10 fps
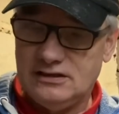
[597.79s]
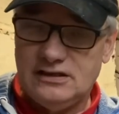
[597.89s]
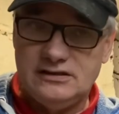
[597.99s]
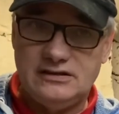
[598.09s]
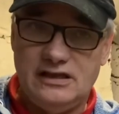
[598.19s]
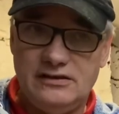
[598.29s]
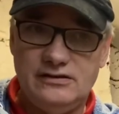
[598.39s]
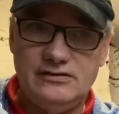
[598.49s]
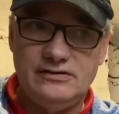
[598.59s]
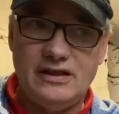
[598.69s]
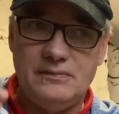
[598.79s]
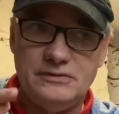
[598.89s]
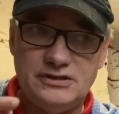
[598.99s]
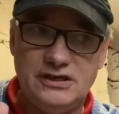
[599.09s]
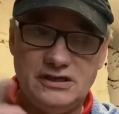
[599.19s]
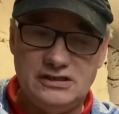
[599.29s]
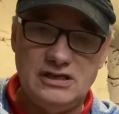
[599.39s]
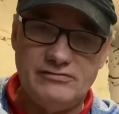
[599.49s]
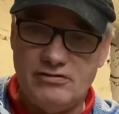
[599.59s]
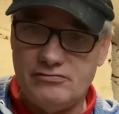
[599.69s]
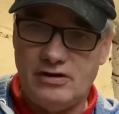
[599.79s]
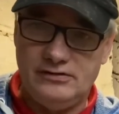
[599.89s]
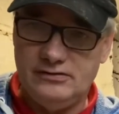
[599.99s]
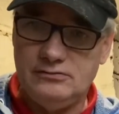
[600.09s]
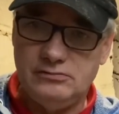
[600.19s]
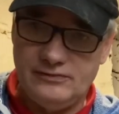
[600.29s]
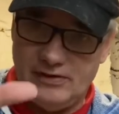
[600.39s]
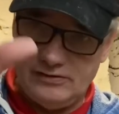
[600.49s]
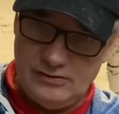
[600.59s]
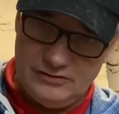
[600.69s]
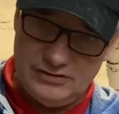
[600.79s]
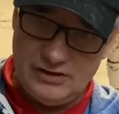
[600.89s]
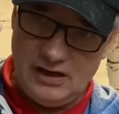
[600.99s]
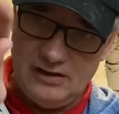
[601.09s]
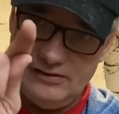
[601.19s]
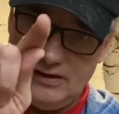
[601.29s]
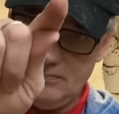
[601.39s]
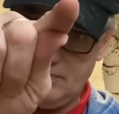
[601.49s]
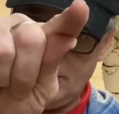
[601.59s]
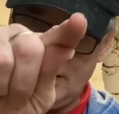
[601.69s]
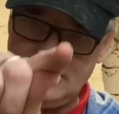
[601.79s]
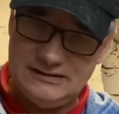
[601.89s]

that machine could never run without those shut and that pressed.